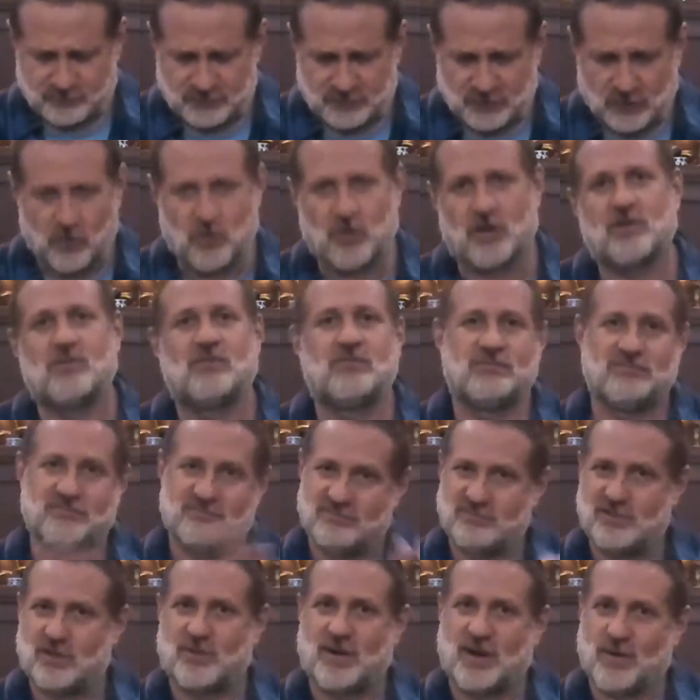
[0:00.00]
or
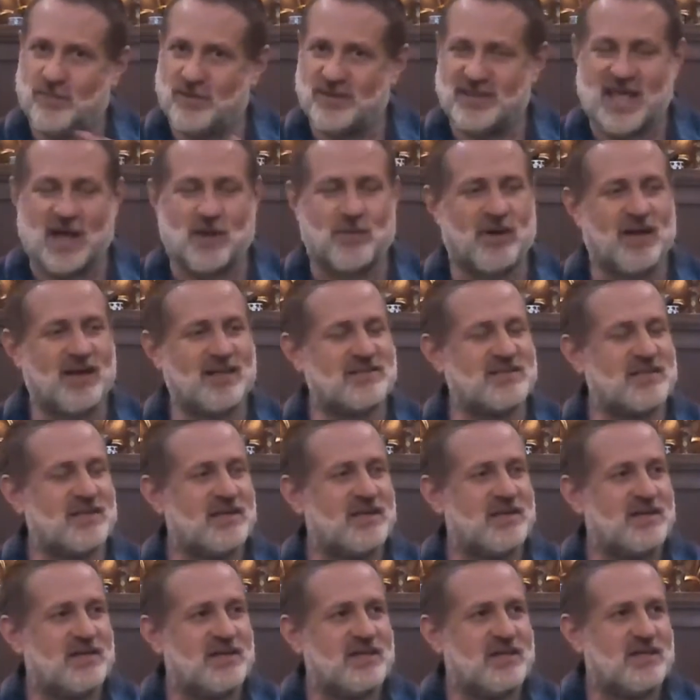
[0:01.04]
around when that was,
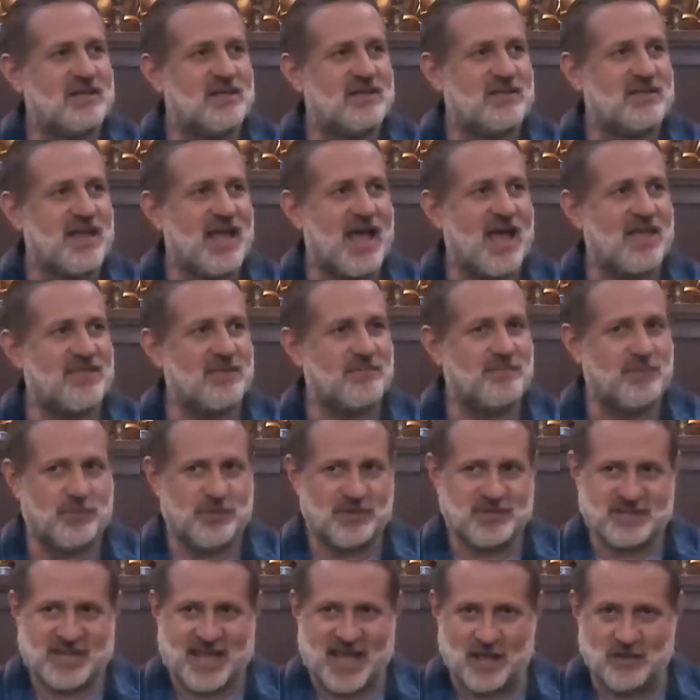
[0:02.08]
they had the
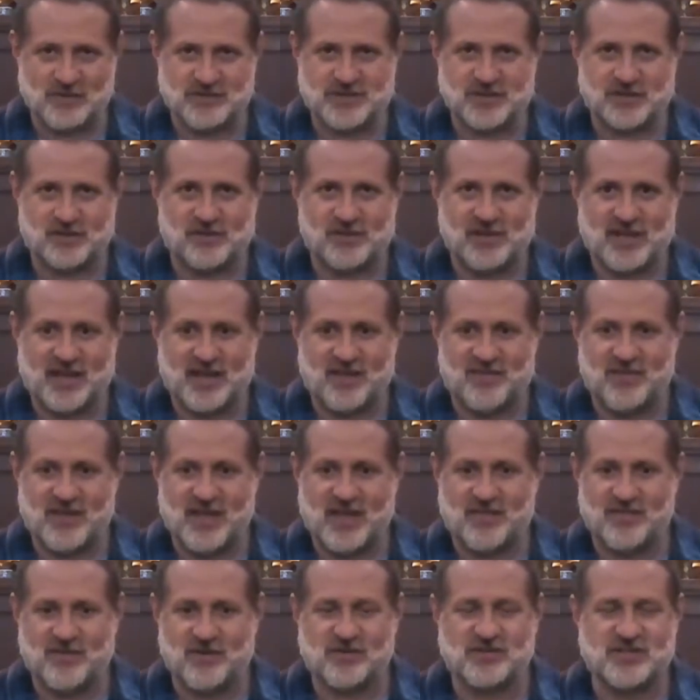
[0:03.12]
Buddhist Council, and
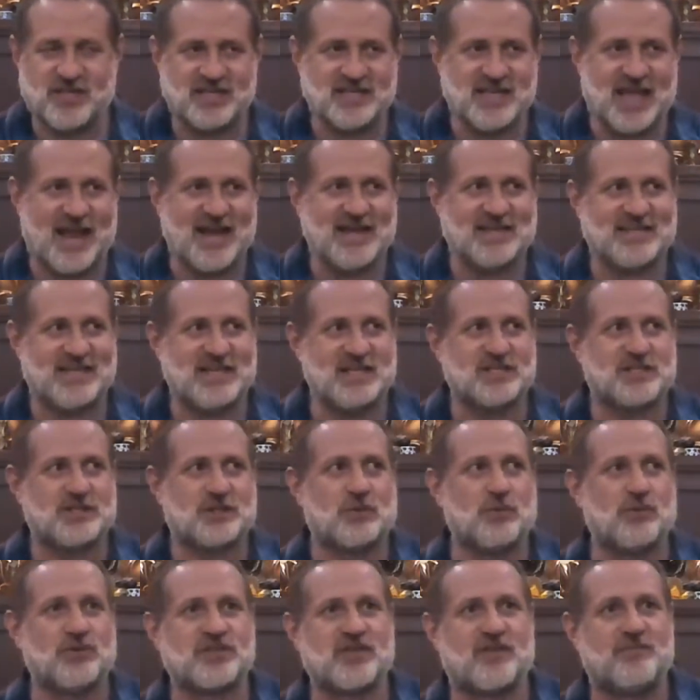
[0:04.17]
then there's these 18
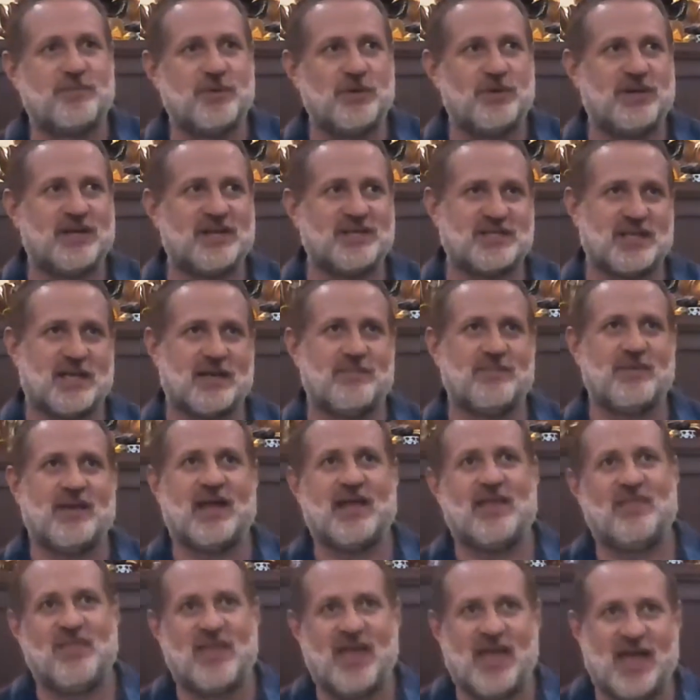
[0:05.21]
schools of Buddhism,
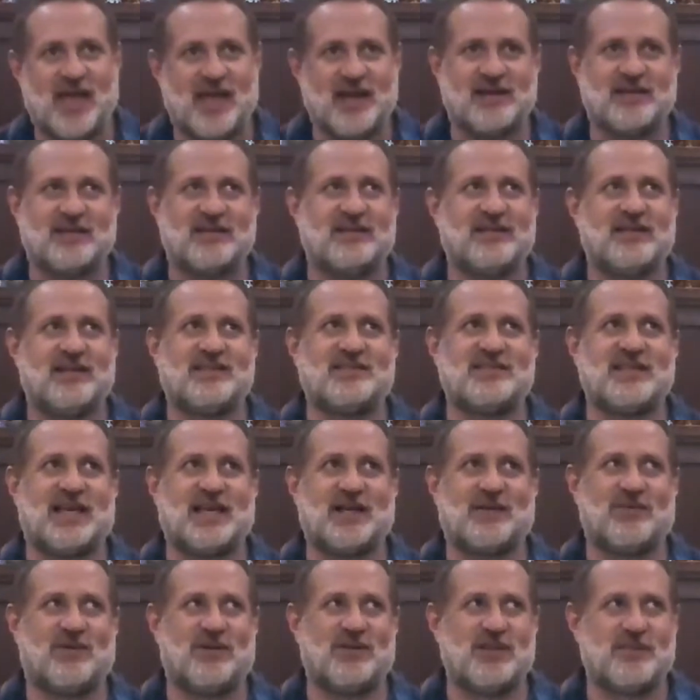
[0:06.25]
and then it's
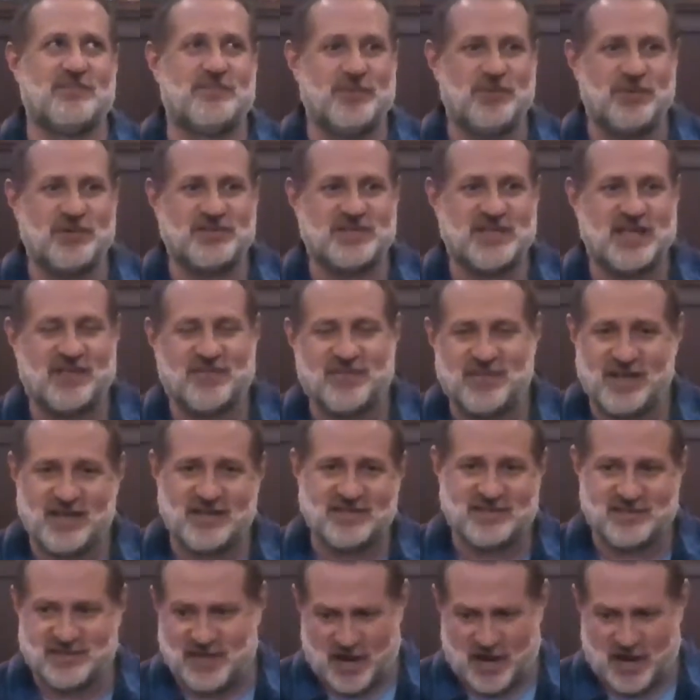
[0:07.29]
like, well, the Buddha said this.